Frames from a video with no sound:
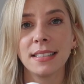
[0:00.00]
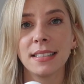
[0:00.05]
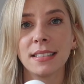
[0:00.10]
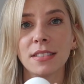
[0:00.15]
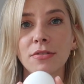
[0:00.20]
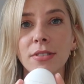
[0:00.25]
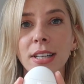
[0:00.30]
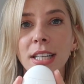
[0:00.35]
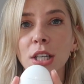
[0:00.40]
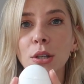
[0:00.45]
this
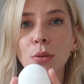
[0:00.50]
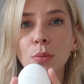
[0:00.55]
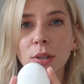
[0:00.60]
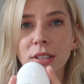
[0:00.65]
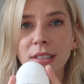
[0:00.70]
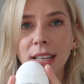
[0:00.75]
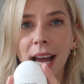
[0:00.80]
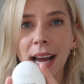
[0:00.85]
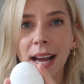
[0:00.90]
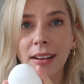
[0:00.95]
is a really good
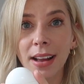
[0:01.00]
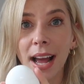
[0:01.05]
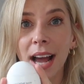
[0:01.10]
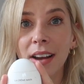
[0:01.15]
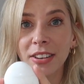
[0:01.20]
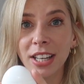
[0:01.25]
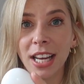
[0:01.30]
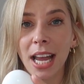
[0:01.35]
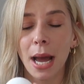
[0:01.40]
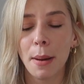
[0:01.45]
one to
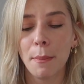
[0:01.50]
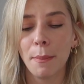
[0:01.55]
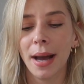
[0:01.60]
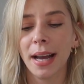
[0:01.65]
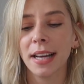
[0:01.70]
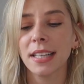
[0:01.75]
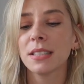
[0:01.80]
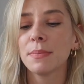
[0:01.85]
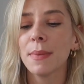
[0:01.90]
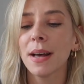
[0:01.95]
have in your
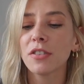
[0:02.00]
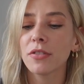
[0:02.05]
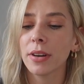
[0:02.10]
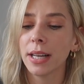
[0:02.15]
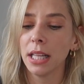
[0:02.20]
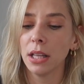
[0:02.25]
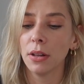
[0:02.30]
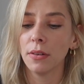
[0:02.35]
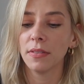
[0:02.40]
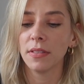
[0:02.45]
handbag. It smells
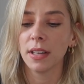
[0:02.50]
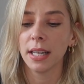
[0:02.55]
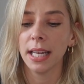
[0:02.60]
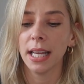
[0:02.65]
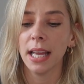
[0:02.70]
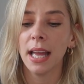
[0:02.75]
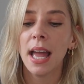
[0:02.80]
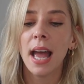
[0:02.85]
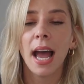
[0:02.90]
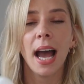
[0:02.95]
really
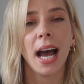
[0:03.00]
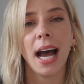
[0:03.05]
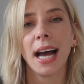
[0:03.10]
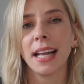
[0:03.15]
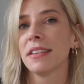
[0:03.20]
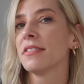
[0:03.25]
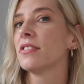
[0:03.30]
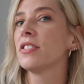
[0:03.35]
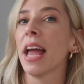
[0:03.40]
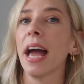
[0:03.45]
lovely,
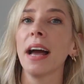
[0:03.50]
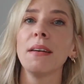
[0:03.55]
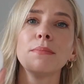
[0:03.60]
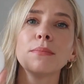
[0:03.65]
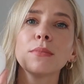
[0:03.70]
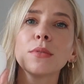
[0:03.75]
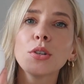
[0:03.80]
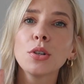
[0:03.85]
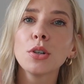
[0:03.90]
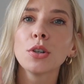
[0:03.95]
and yeah,
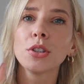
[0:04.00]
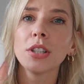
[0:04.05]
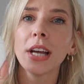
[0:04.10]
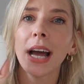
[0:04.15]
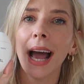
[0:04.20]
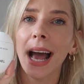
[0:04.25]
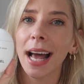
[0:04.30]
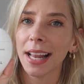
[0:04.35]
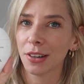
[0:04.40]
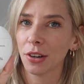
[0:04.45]
good
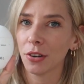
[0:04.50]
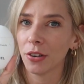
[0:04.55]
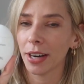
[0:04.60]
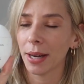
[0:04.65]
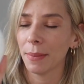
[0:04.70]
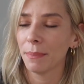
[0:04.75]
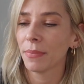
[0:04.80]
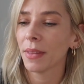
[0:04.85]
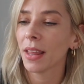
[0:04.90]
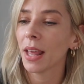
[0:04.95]
hand
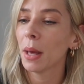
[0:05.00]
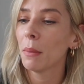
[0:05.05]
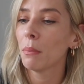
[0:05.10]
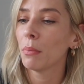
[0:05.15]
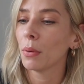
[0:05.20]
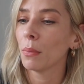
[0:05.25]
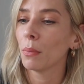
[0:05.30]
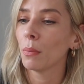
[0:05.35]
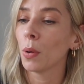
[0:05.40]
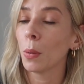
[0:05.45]
cream,
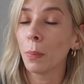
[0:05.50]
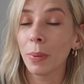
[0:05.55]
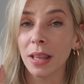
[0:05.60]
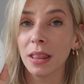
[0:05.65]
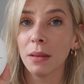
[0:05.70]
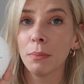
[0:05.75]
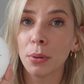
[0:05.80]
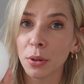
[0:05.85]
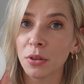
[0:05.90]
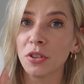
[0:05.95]
but will be
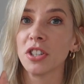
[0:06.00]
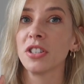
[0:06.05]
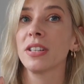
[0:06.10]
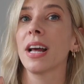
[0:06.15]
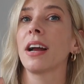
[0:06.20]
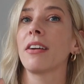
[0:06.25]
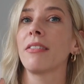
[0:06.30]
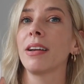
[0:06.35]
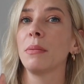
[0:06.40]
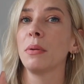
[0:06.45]
the bougiest
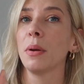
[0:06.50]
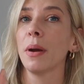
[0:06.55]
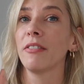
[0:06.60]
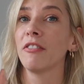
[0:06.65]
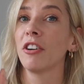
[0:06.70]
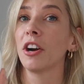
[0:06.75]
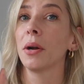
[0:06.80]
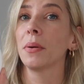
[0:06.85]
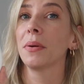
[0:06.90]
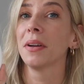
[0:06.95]
hand cream you
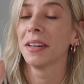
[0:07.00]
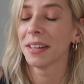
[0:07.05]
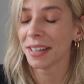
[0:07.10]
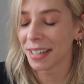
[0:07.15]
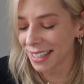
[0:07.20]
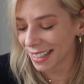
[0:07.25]
ever own.